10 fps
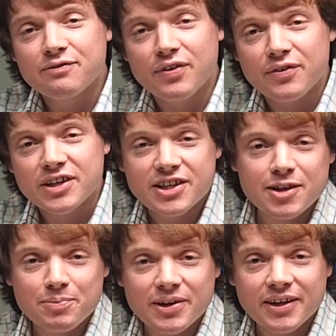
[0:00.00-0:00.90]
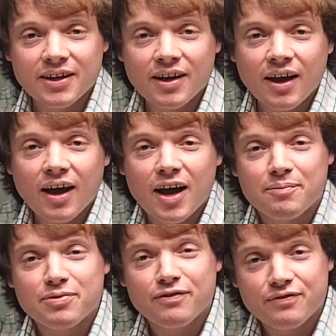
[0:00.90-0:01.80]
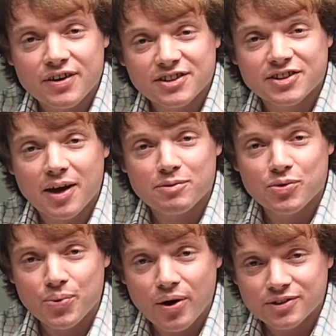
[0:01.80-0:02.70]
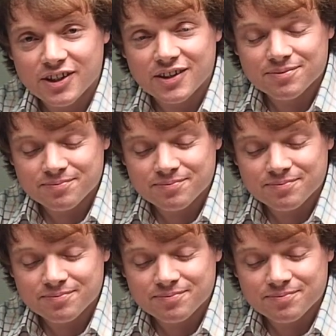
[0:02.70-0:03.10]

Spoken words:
very deeply the first time you wrote it.